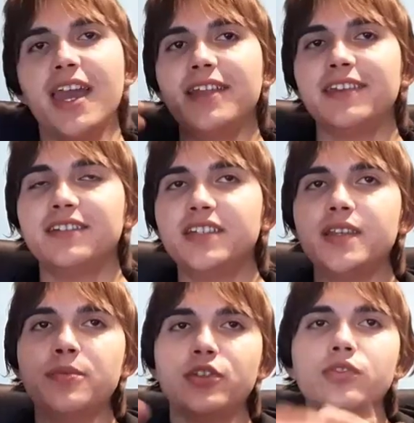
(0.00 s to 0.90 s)
and in this
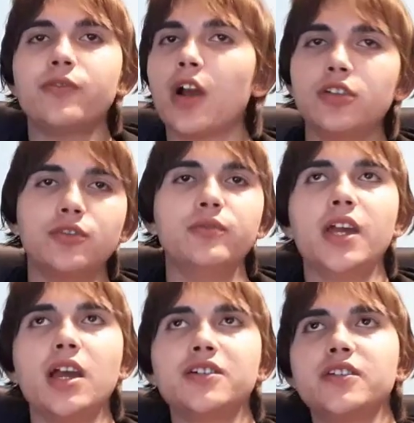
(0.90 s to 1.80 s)
episode of Cartoon
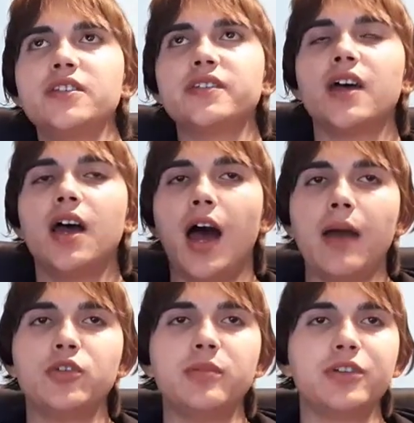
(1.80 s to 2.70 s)
Reactions
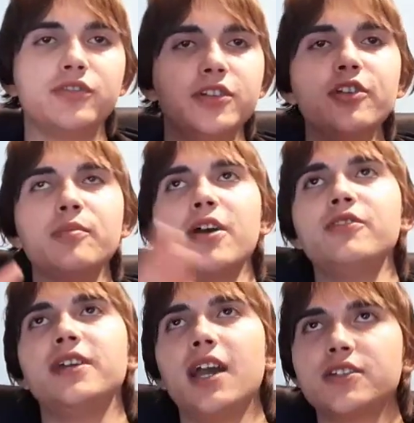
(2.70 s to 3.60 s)
I'm gonna be continuing my
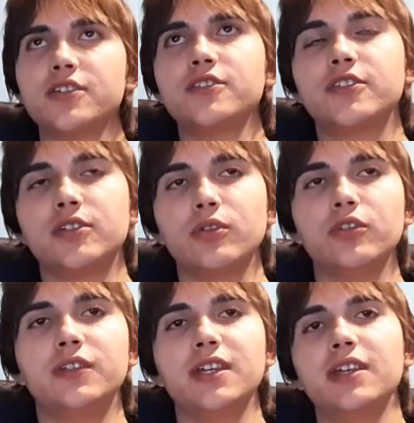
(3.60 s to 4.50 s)
reactions to
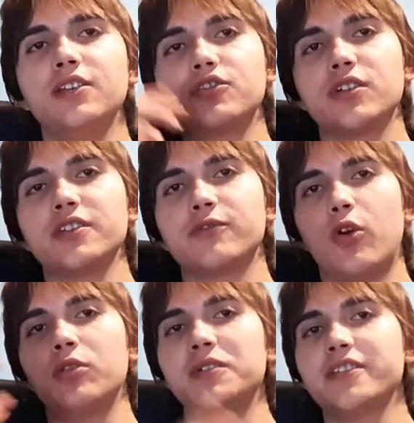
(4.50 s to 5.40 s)
the
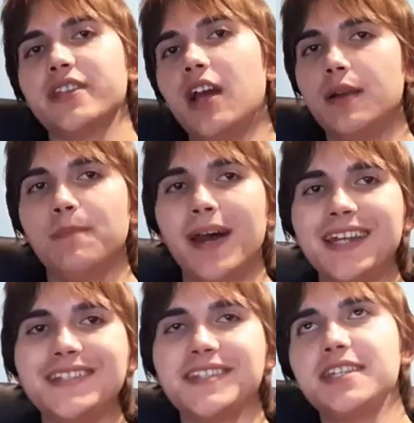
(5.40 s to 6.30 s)
Transformers
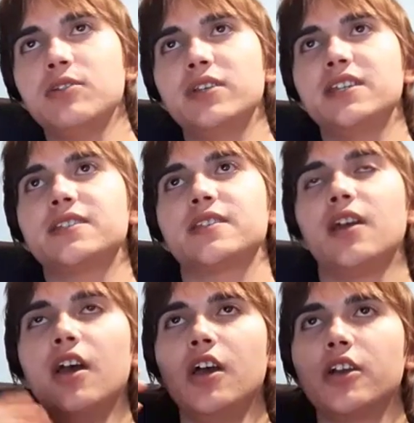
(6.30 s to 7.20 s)
Armada series.
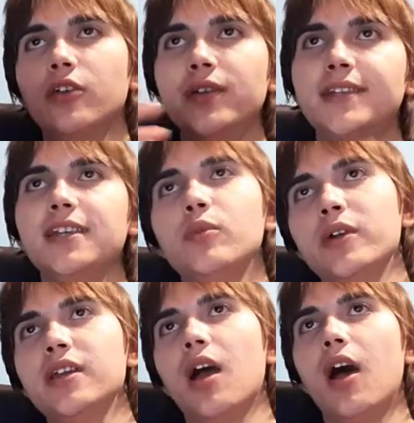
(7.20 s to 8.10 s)
Currently
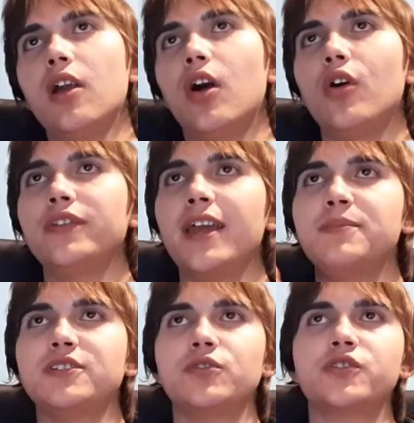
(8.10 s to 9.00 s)
we are on
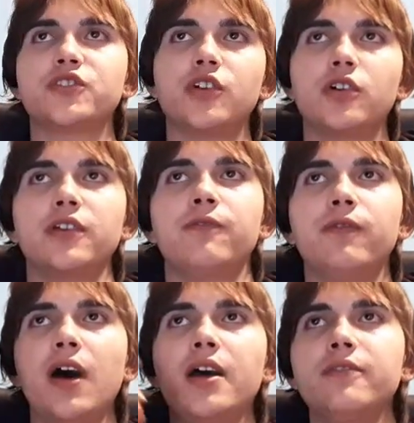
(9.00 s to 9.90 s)
episodes
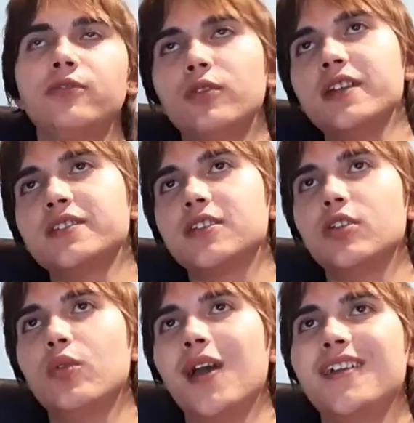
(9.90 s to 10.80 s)
thirty-five,
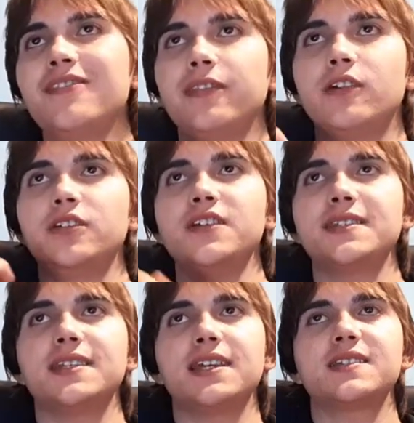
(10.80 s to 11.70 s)
Rescue, and
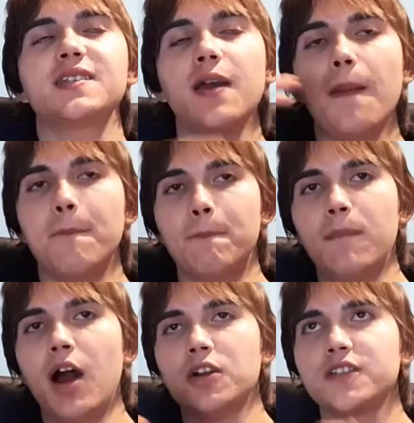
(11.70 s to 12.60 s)
thirty-six,
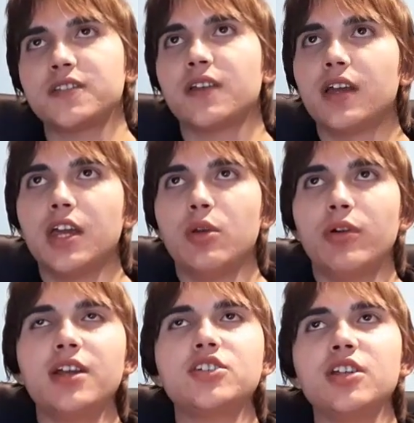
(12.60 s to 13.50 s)
Mars.
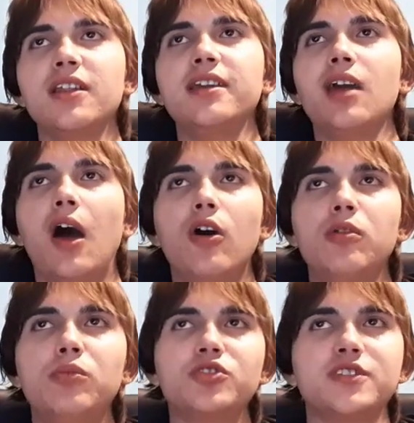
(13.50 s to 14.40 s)
We're actually
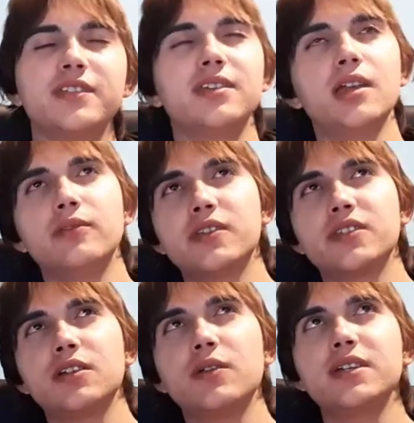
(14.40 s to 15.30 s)
almost at the end of the
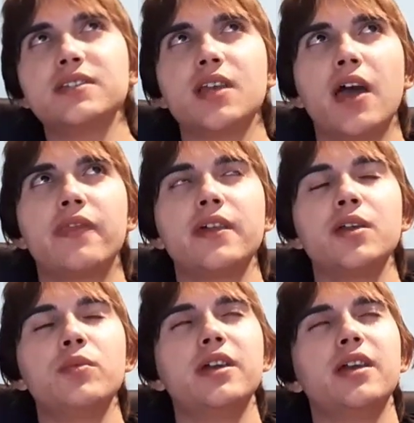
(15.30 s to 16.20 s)
series. I
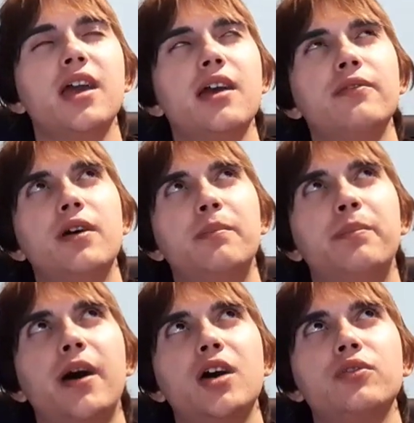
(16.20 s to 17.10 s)
think we have
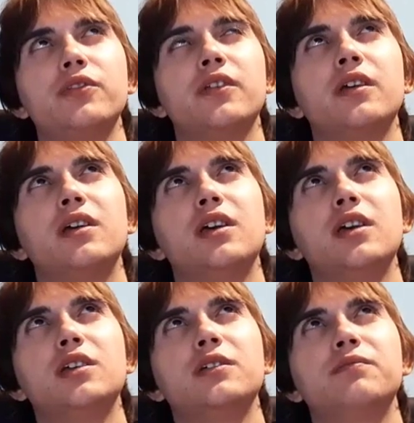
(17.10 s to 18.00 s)
about
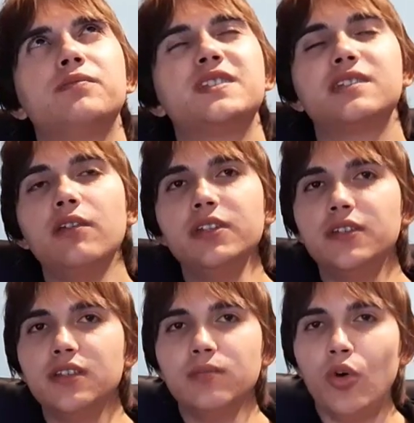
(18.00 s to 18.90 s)

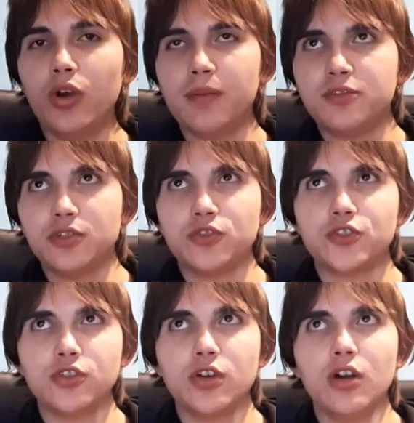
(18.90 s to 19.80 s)
seventeen more episodes
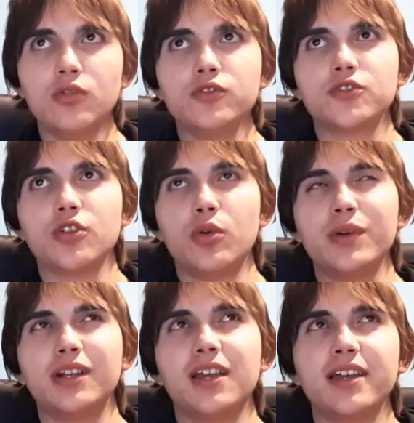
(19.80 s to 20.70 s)
to go, so
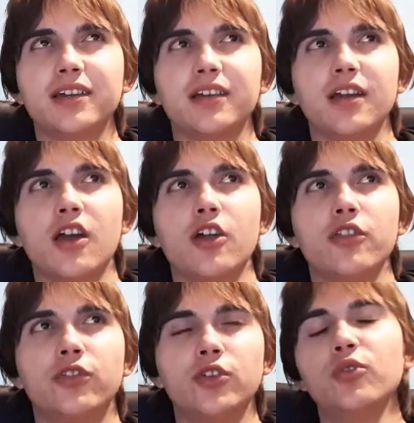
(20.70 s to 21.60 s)
we're like
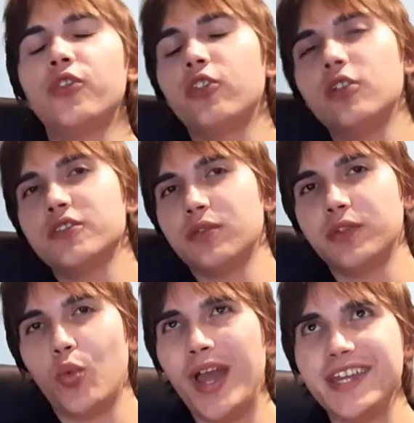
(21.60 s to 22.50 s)
two-thirds of
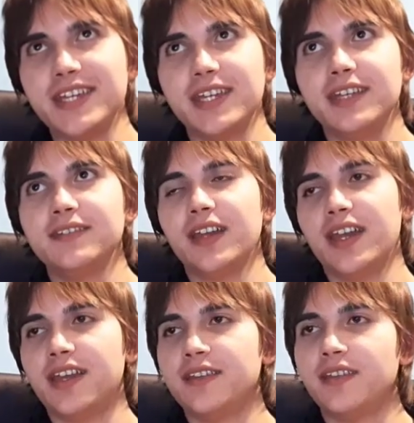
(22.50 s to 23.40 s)
the way in.
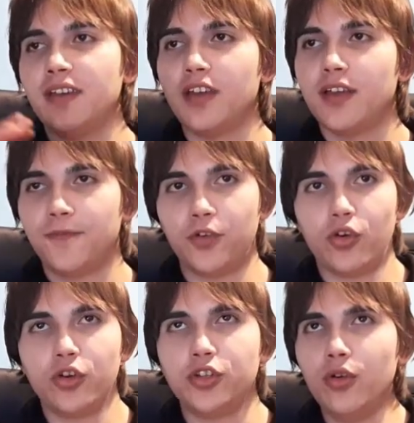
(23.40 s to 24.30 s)
And
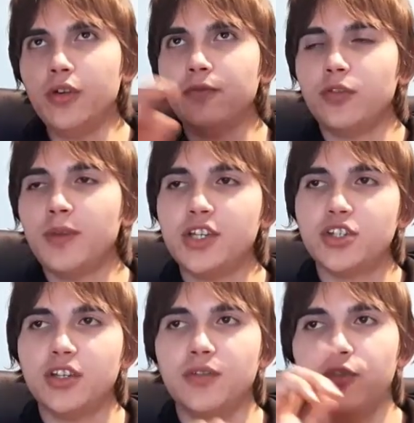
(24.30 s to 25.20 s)
for your
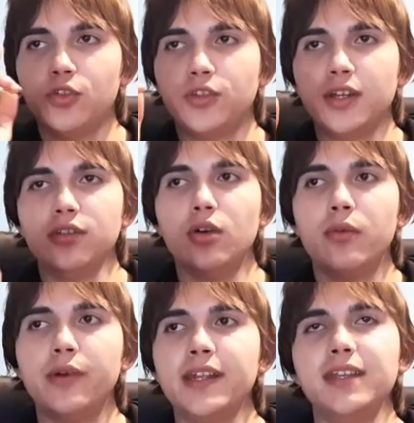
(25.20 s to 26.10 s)
information, if you didn't know
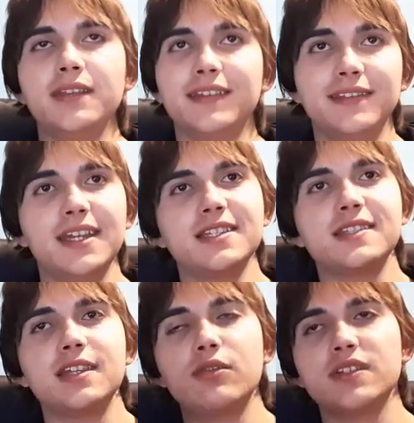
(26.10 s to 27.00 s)
already, the
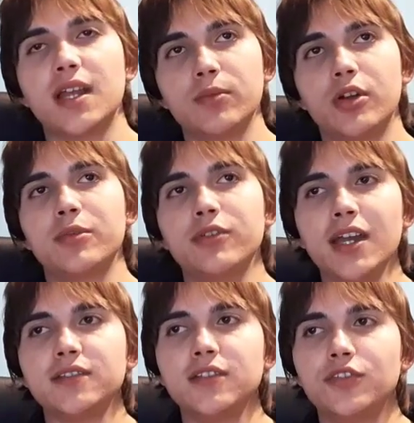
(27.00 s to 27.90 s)
next series that I'm going to be
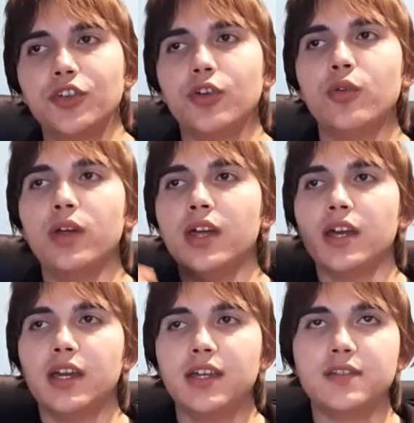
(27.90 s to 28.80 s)
reacting to
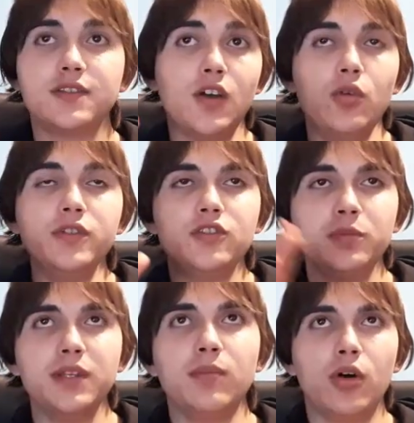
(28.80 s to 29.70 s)
is going to
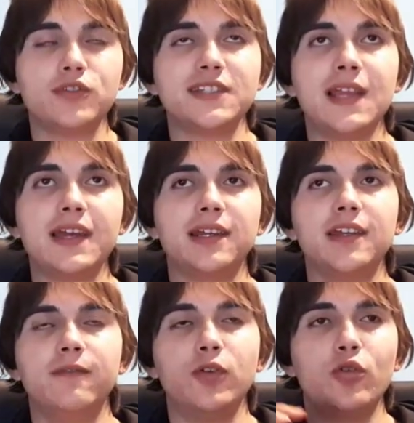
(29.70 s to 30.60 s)
be most
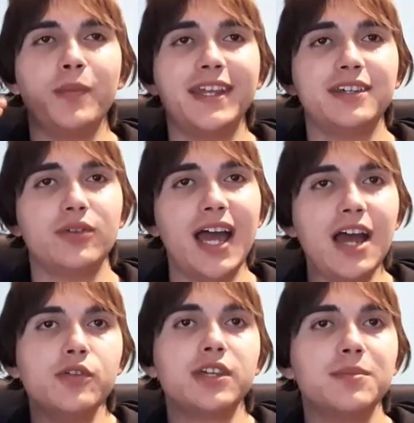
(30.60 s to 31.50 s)
likely Full Metal
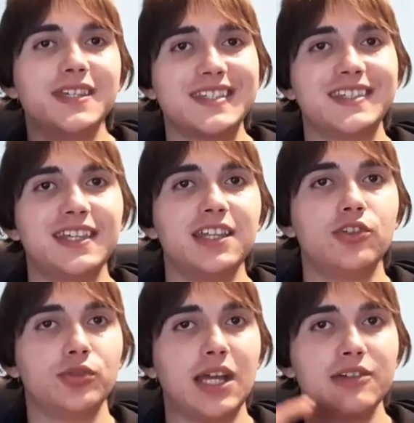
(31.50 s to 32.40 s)
Alchemist, the
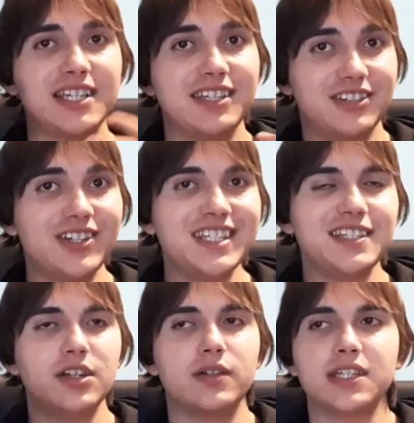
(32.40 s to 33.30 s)
two thousand three
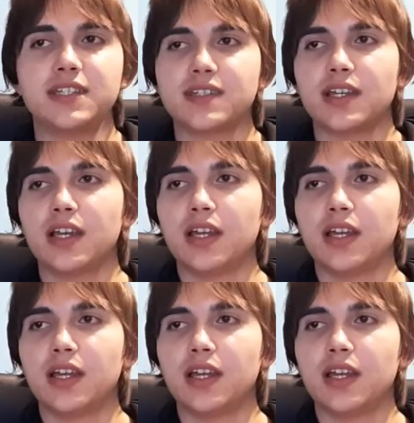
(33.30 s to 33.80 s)
series.